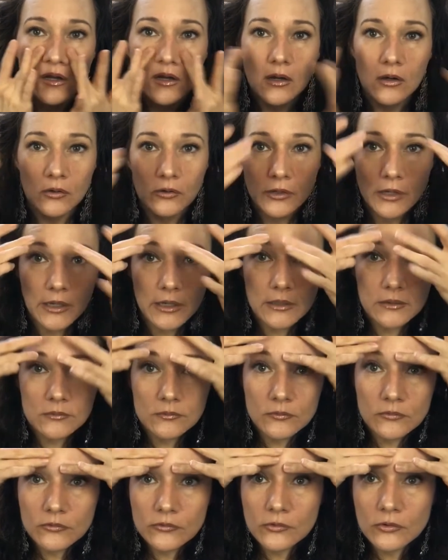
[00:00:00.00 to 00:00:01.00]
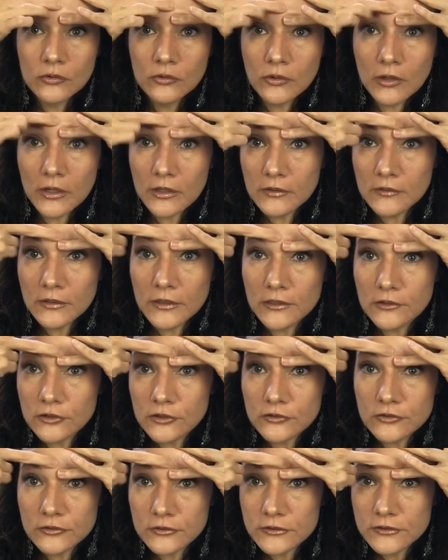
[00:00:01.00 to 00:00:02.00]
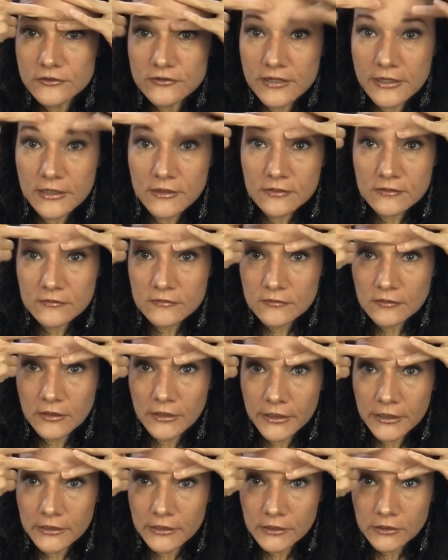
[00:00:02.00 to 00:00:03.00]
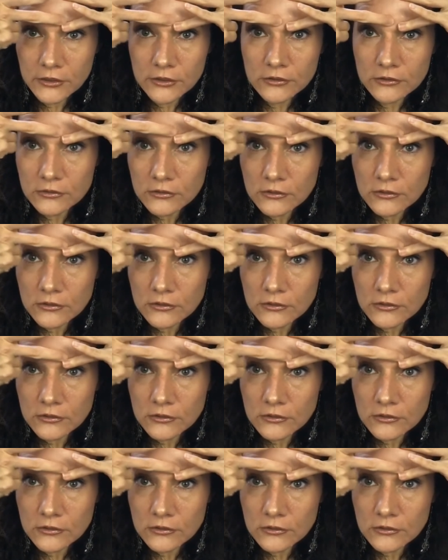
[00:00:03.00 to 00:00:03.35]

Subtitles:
Okay, so and then you're going to take this line here,